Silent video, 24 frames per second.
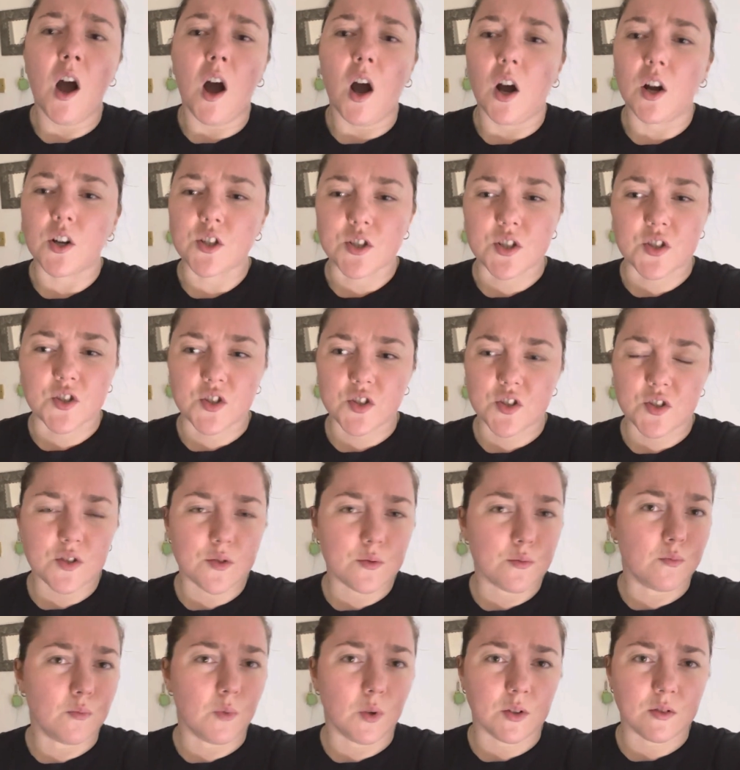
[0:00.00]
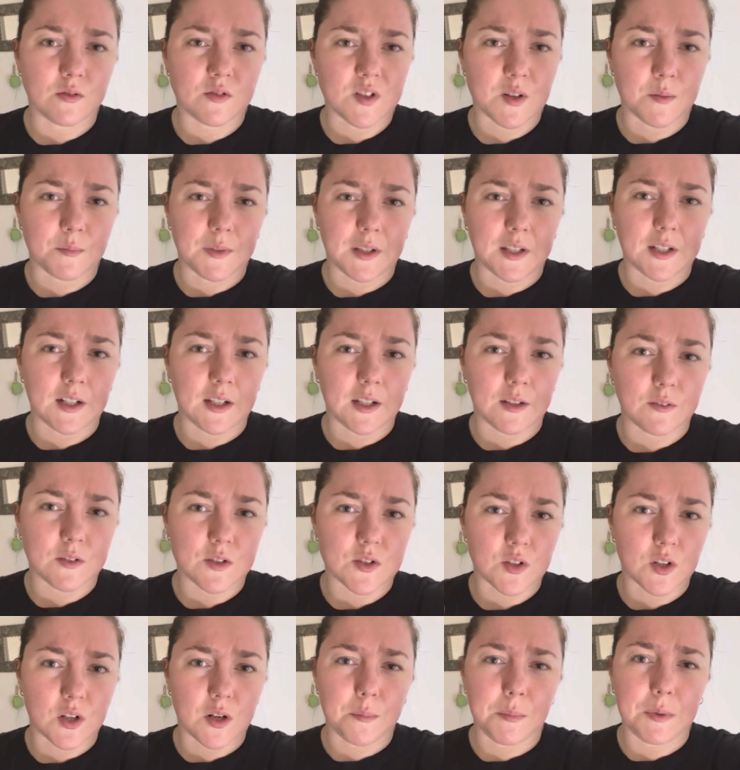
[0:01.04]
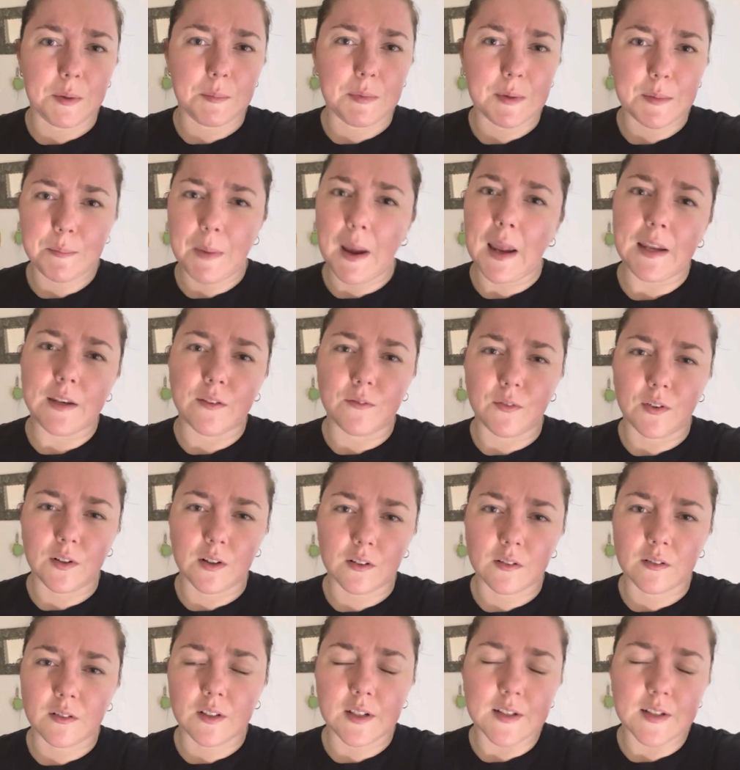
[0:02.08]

I just want something like it's gonna be a bit painful.